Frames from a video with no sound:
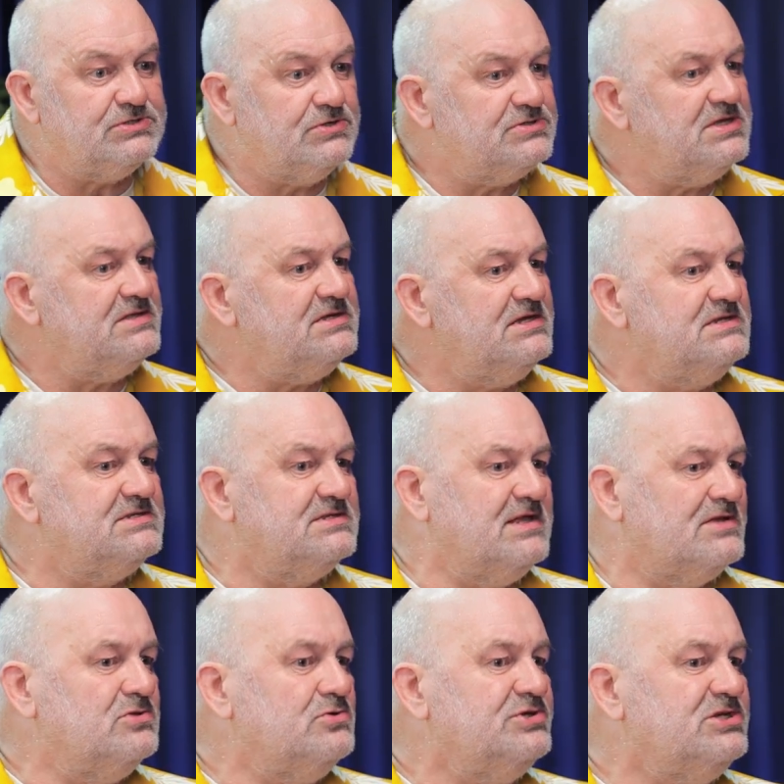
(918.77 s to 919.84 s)
such that these
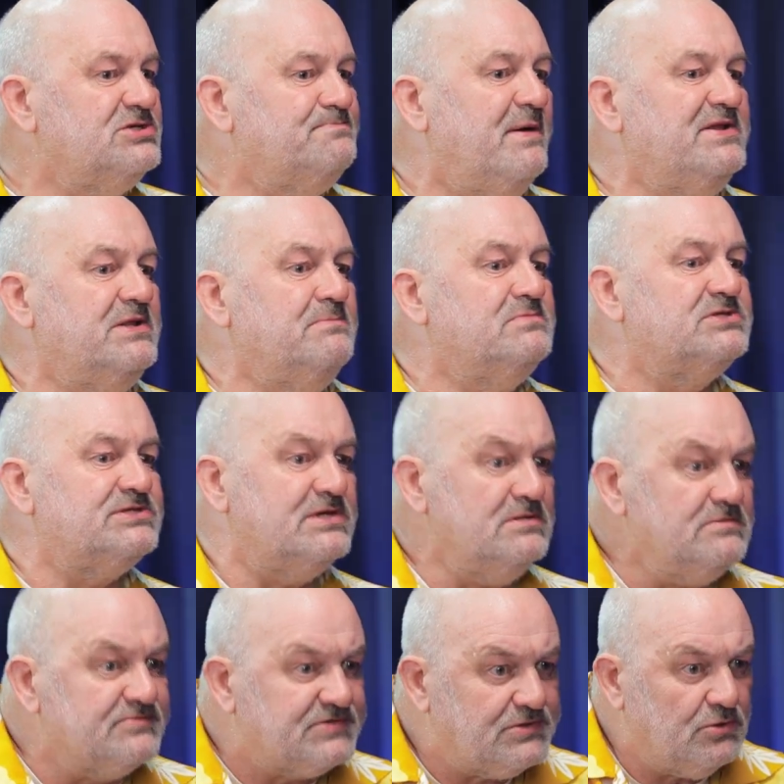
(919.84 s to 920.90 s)
technologies by
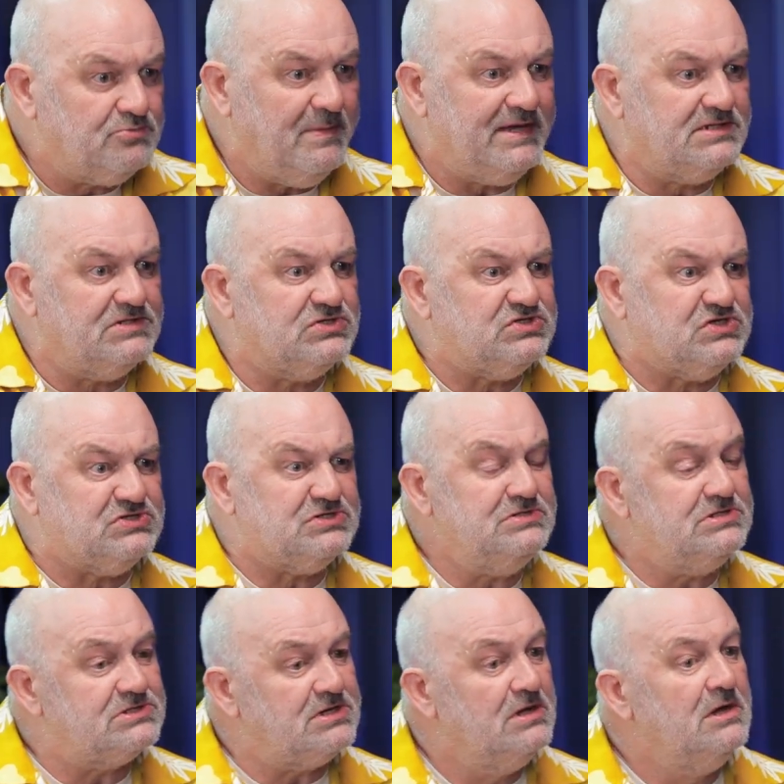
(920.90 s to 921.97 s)
themselves don't make
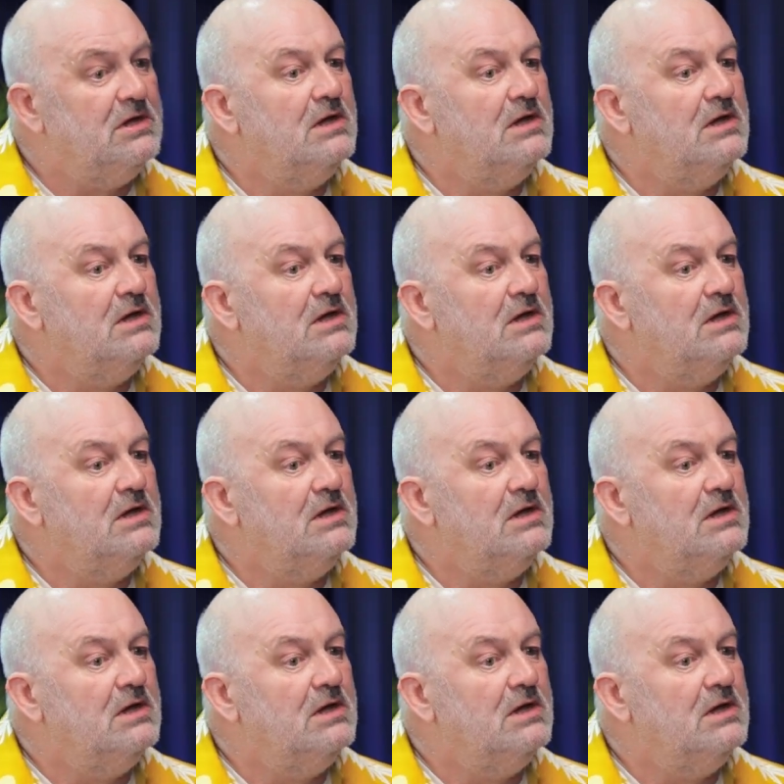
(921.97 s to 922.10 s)
decisions.